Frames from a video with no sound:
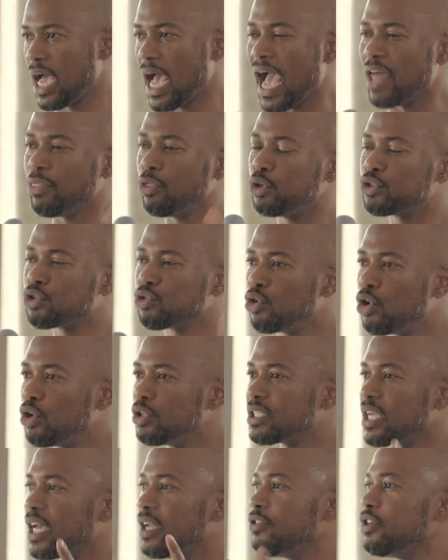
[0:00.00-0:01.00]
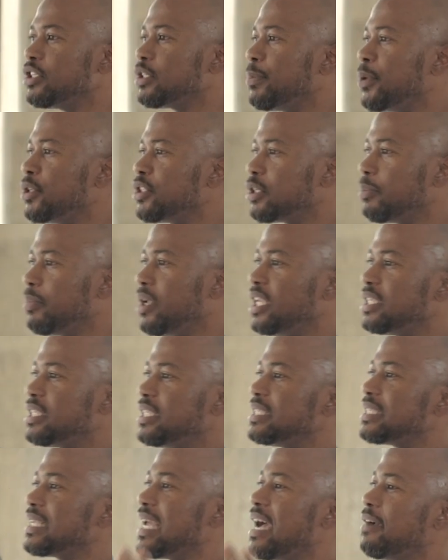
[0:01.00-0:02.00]
And those roles and
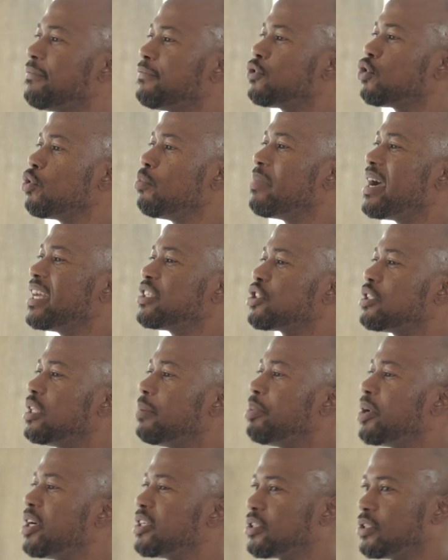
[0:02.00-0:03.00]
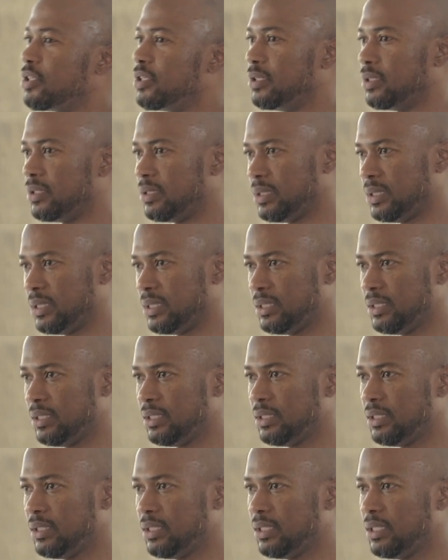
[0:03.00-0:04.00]
responsibilities have to match the person.
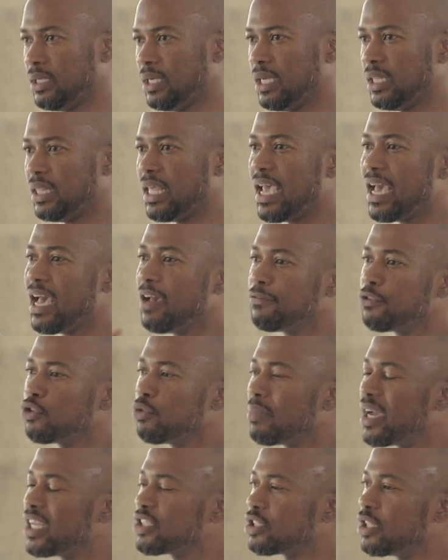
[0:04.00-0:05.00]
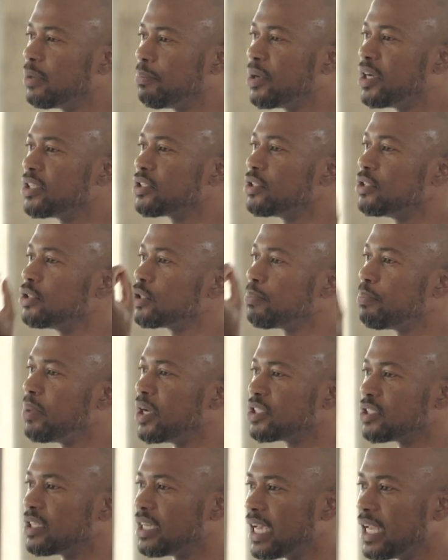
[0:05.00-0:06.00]
They have to match the person's
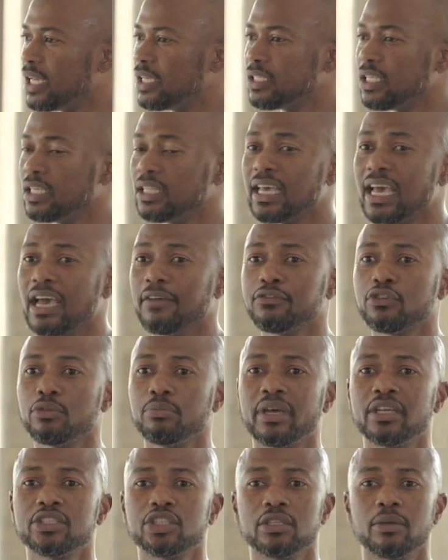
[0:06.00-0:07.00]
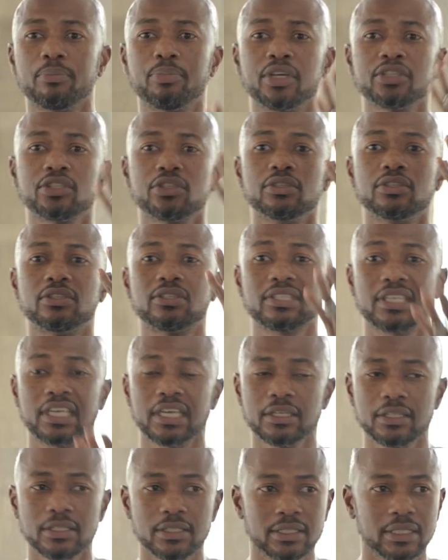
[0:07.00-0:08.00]
personality, they have to match the person's
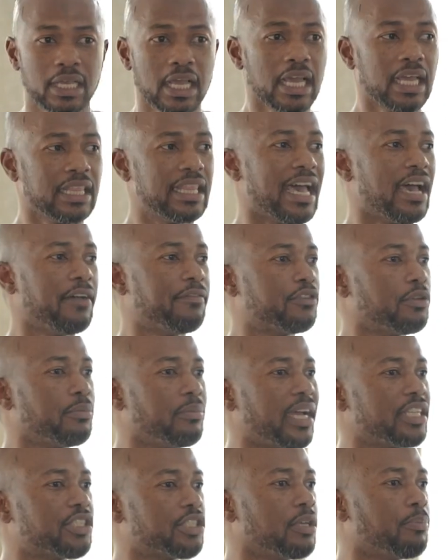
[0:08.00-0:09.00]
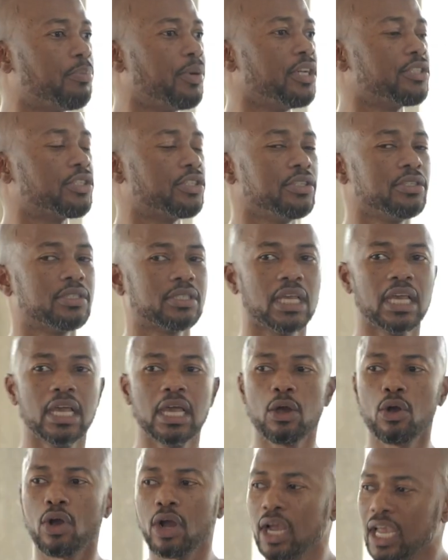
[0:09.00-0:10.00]
skills, they have to match the person's
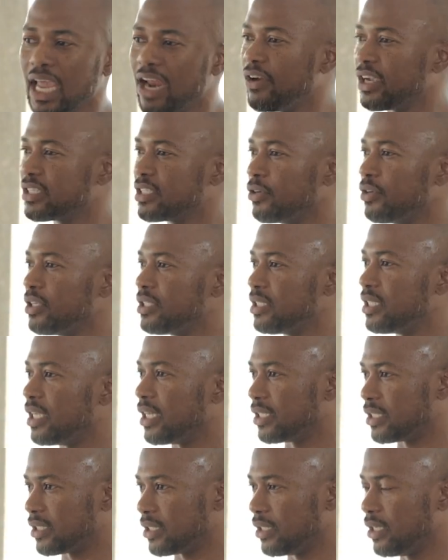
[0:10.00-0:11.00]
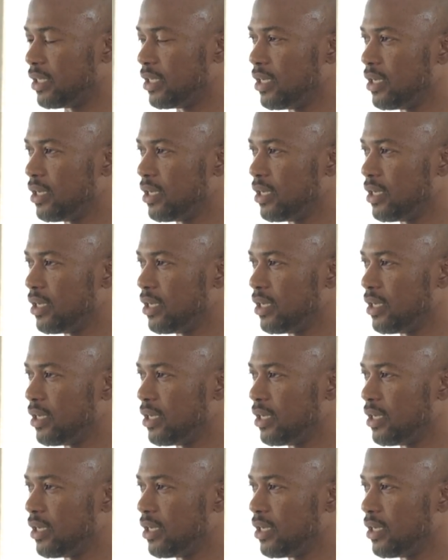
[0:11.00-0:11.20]
characteristics.